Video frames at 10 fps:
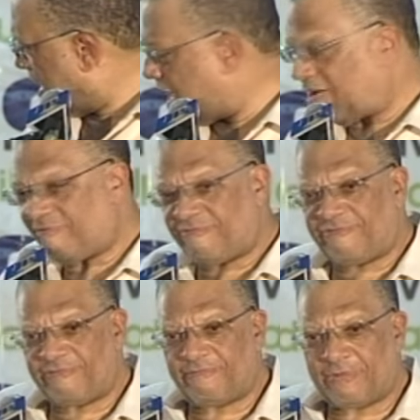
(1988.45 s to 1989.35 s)

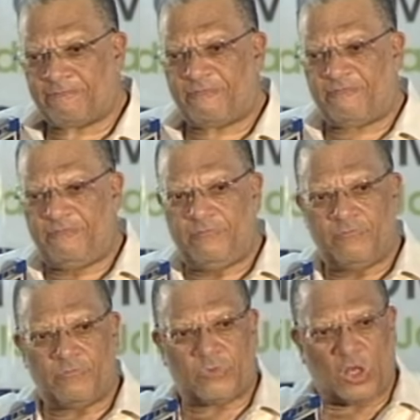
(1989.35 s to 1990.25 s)
of
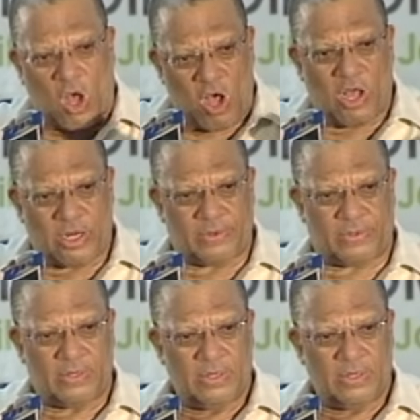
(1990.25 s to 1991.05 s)
corn